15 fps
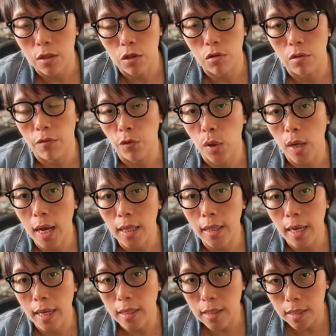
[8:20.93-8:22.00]
So if you can't
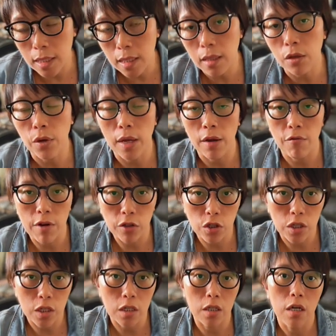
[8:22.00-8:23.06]
get a seat, you can
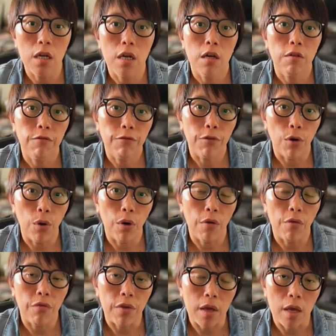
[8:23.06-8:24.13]
register for
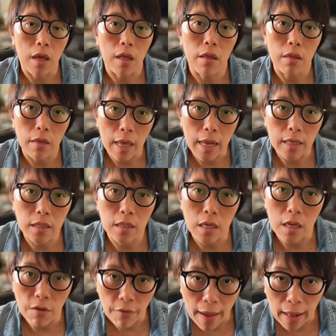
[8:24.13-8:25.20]
the next
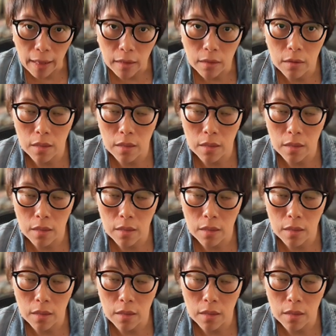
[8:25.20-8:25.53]
event.